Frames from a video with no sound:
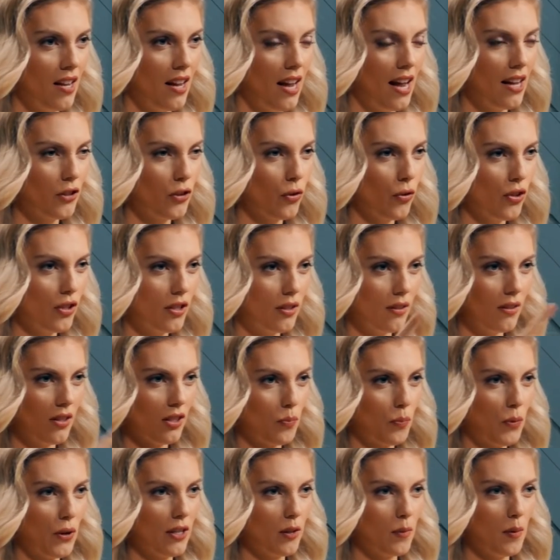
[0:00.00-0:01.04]
and so this
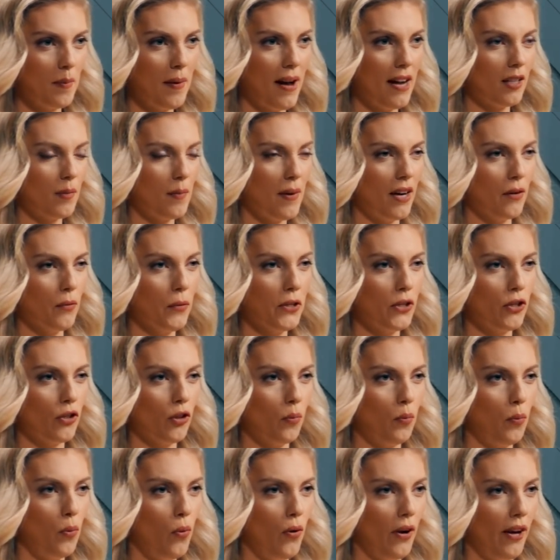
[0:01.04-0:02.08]
this brings me back to my
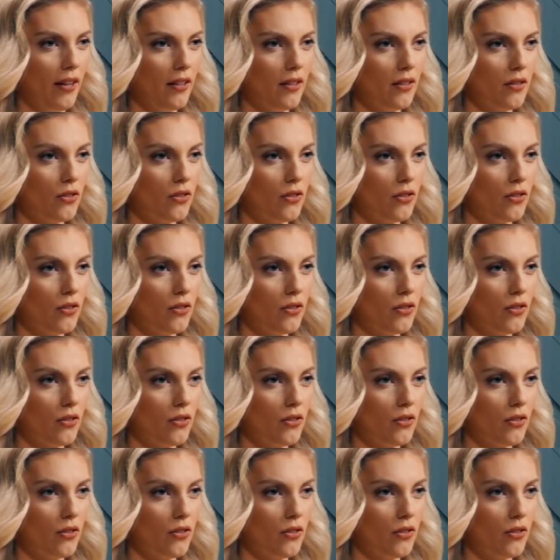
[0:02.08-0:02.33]
original point.